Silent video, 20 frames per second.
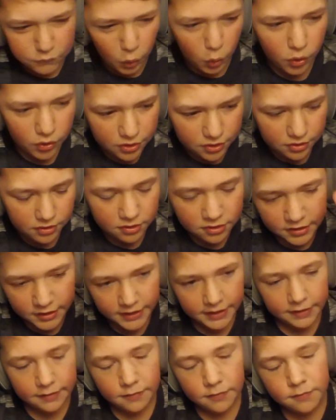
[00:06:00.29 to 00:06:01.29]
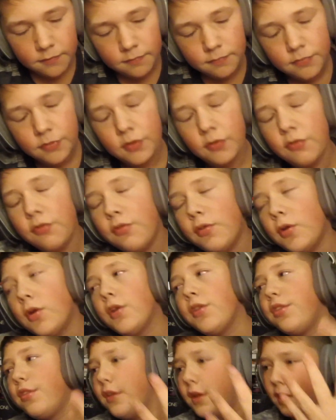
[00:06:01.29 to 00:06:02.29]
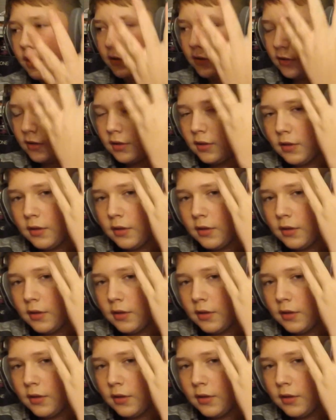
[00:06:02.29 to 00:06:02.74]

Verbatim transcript: fourth thing, fourth thing,